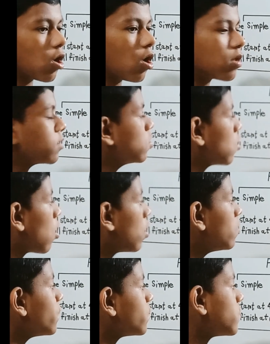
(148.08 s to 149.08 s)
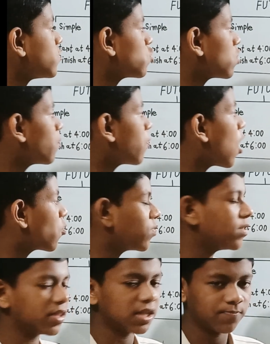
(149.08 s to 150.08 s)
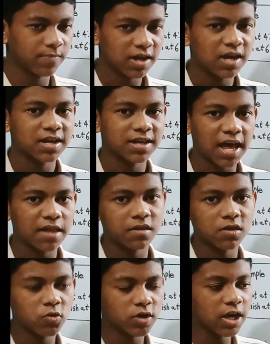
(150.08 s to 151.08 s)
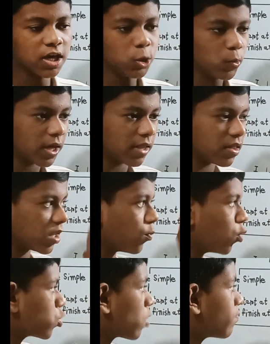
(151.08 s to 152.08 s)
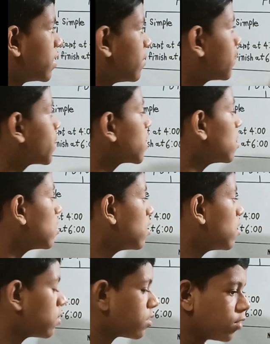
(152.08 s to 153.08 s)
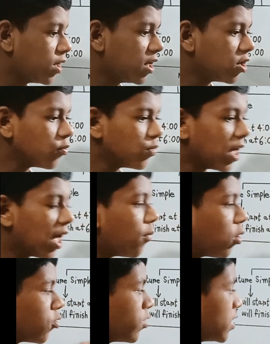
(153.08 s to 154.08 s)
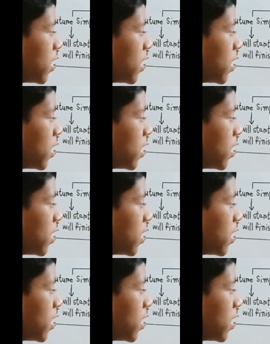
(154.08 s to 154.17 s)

also called future progressive tense. Okay, you can say both of them. So here we have already